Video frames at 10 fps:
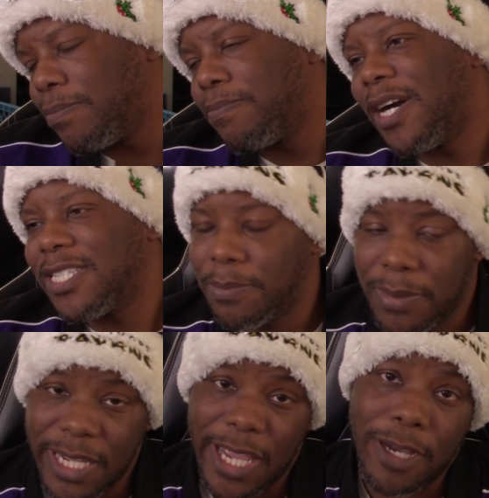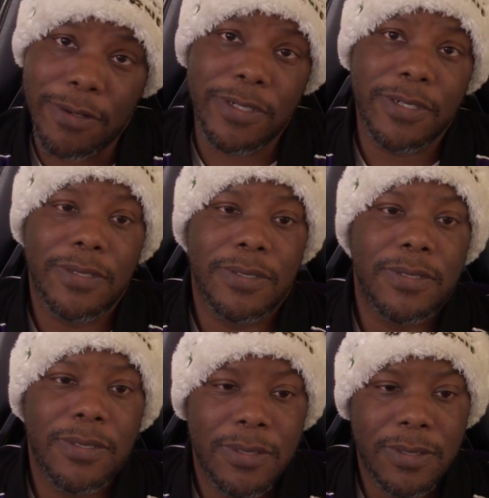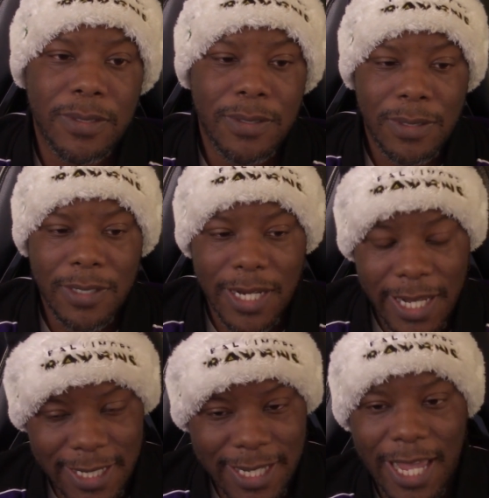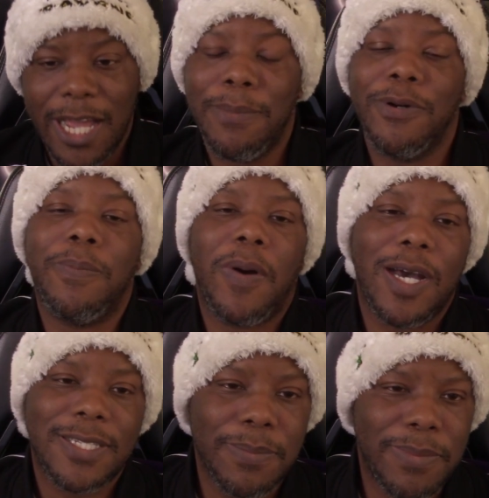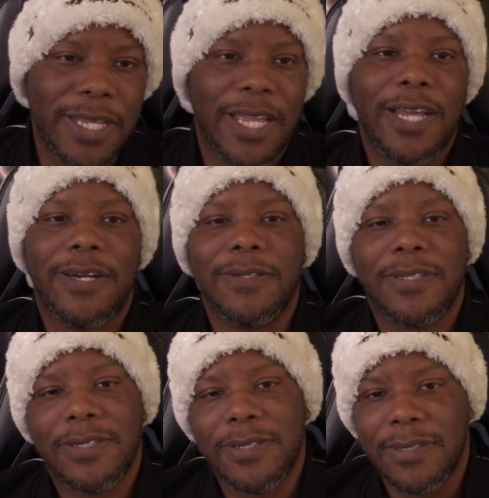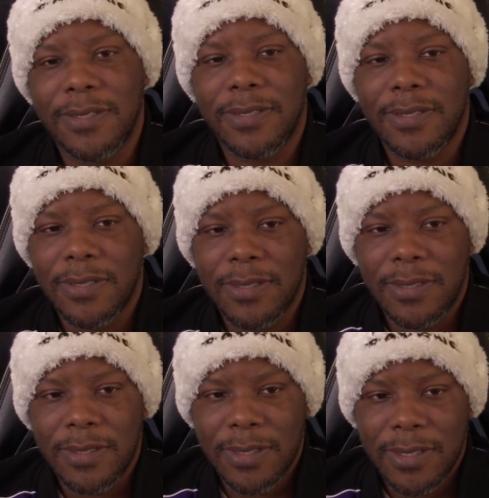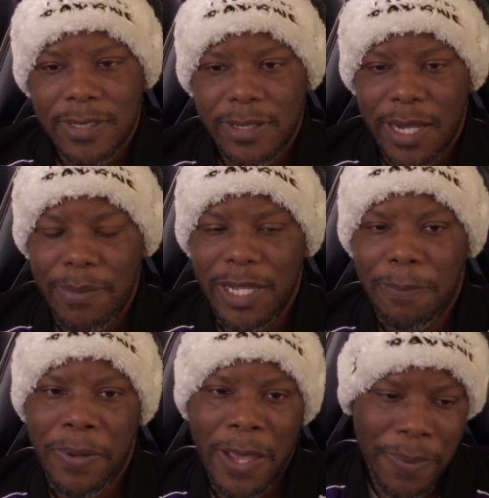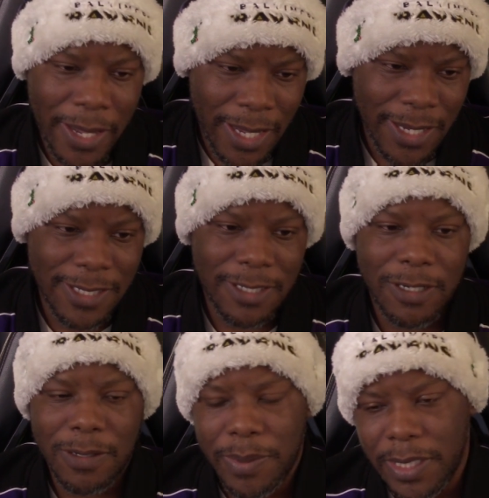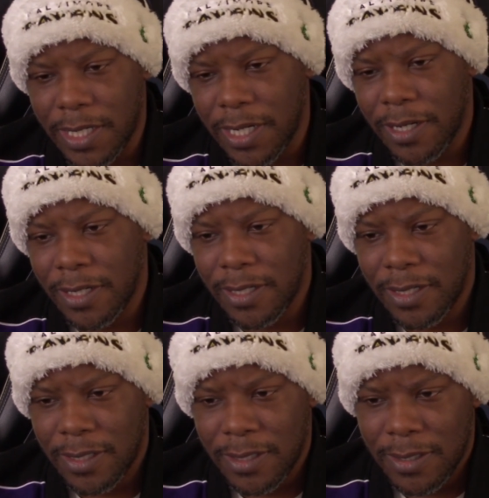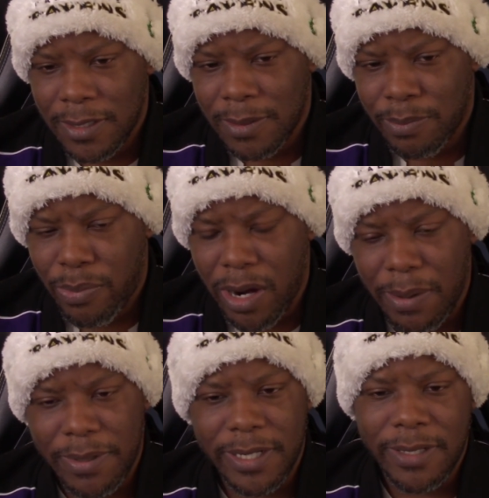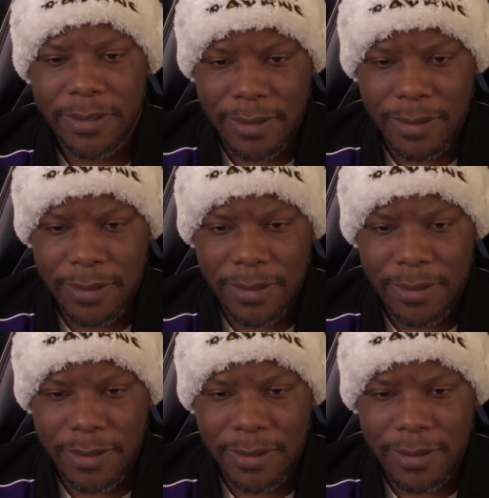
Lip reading: possibly out. Calais Campbell possibly out. So that means Pepe is going to be there, probably.